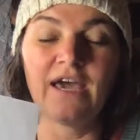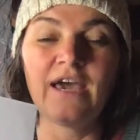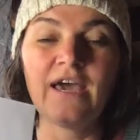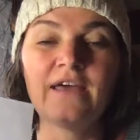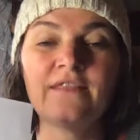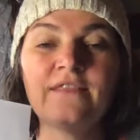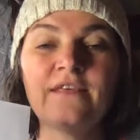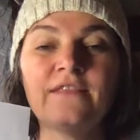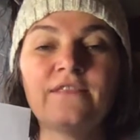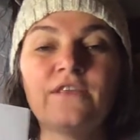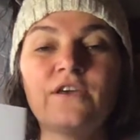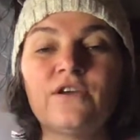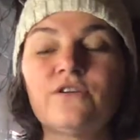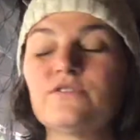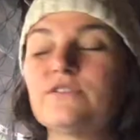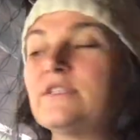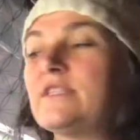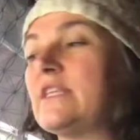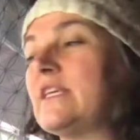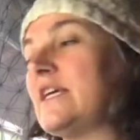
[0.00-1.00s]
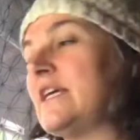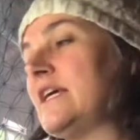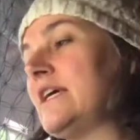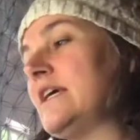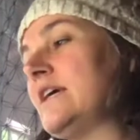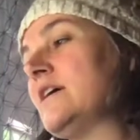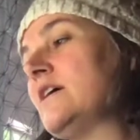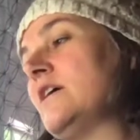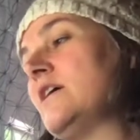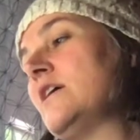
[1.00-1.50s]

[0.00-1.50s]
and then there's the